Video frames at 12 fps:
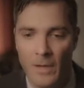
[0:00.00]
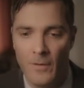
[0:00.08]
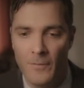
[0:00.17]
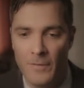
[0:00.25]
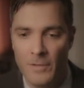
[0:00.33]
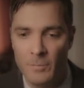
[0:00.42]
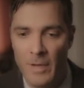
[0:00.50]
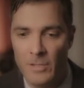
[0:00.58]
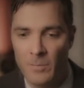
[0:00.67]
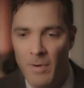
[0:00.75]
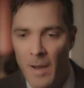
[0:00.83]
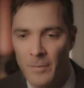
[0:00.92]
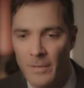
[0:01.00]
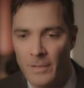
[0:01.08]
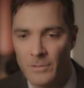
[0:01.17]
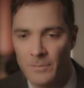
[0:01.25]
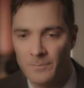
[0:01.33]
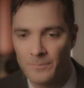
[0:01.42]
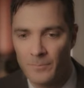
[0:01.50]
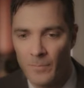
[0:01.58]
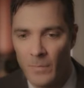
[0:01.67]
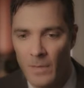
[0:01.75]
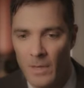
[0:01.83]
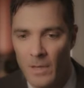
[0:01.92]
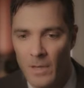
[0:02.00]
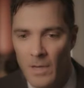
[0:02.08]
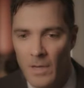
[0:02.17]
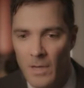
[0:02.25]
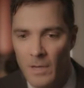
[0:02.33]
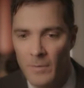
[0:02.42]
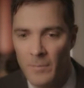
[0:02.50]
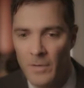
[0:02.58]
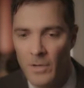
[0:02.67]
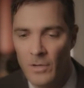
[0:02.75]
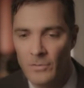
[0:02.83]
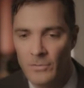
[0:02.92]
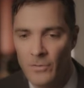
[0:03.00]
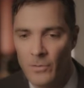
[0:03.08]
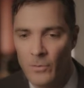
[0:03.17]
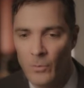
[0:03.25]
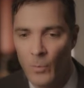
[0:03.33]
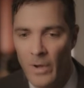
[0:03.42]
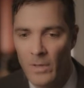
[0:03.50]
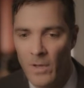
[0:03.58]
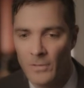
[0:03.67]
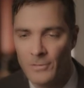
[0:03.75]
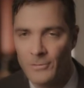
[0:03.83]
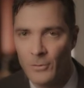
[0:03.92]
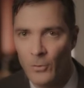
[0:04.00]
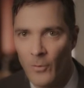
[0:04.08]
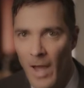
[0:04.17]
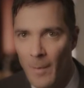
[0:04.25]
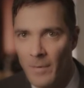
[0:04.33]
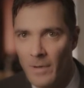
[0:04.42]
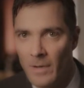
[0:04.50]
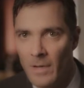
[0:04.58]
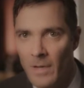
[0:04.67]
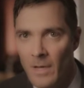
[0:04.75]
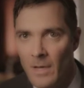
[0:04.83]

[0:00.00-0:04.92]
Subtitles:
In this patient population, because the weight loss is so rapid,